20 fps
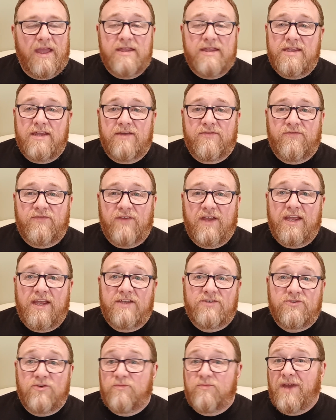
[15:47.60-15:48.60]
in your
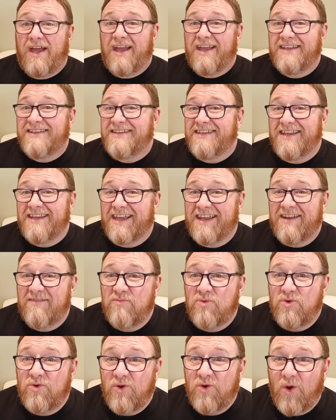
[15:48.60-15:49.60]
face, or back into your kind
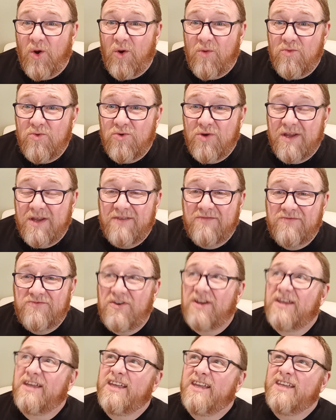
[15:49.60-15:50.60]
of more normal kind
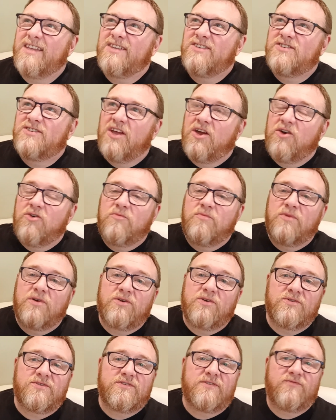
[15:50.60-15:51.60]
of drinking style
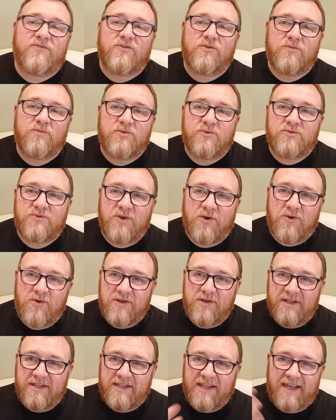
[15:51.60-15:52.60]
because the football's
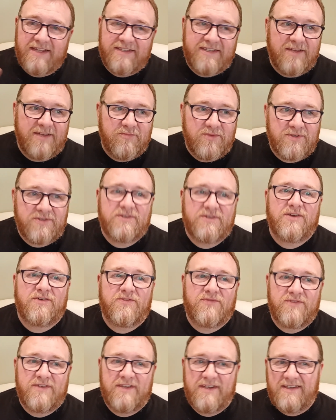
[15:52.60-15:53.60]
on and that type of
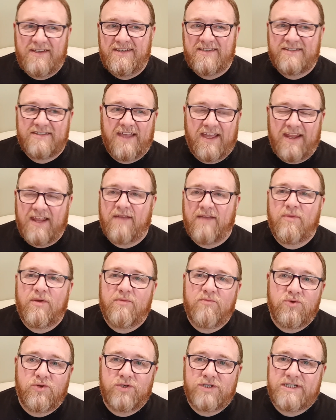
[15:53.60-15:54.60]
stuff. And you're just getting a
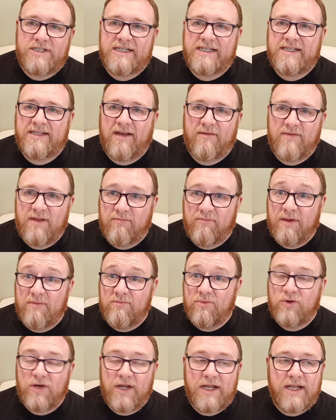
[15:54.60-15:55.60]
bit more G'd up and a
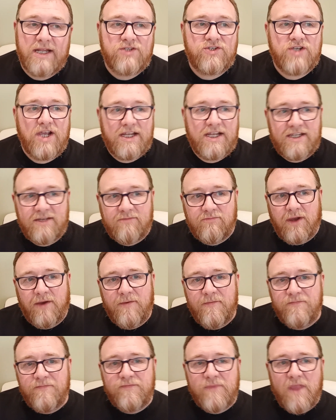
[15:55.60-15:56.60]
bit more energetic.
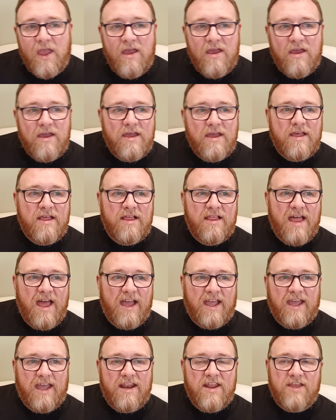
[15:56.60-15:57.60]
But
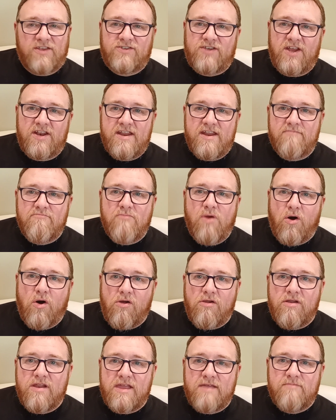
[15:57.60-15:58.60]
that kind of Sunday
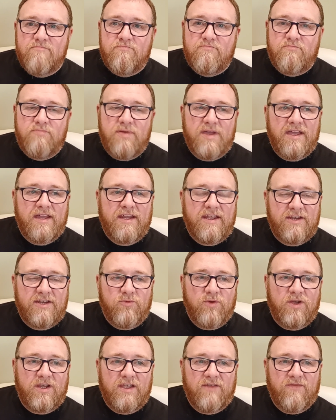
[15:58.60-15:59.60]
morning
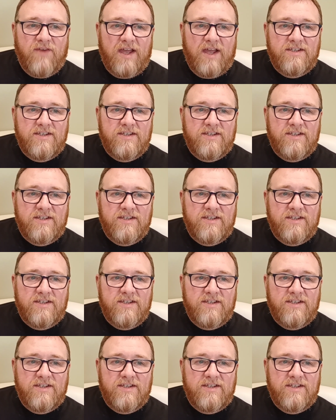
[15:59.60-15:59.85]
period where you've